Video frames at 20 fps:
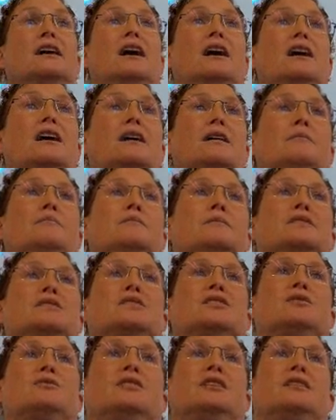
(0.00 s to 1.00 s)

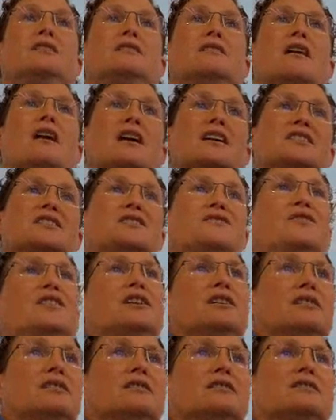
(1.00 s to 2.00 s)
So in
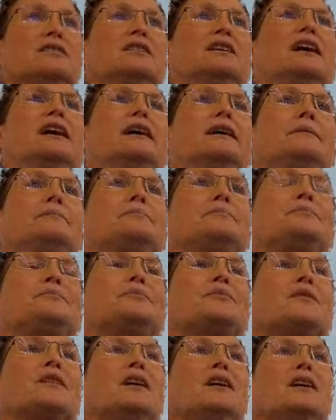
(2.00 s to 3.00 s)
Knoxville, there